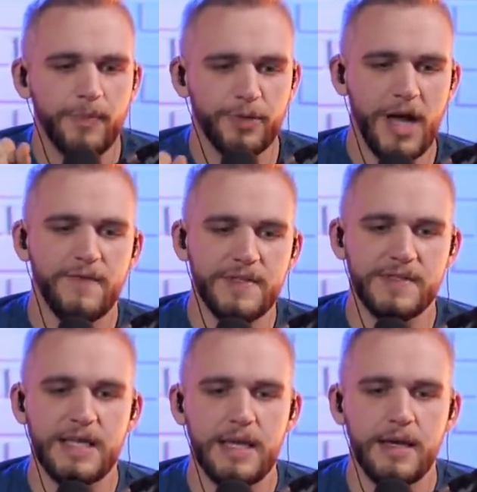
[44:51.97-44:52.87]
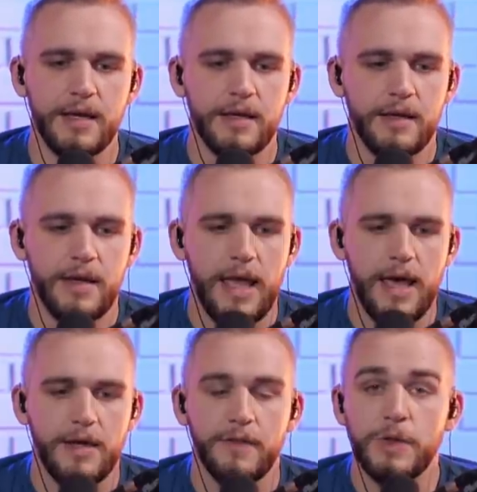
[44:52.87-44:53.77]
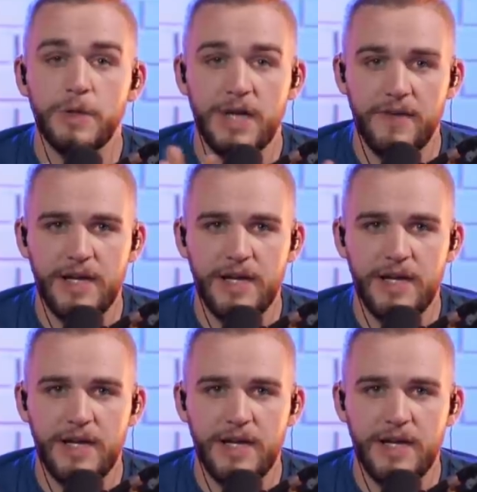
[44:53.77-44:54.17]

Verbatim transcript: prophecy and the new covenant.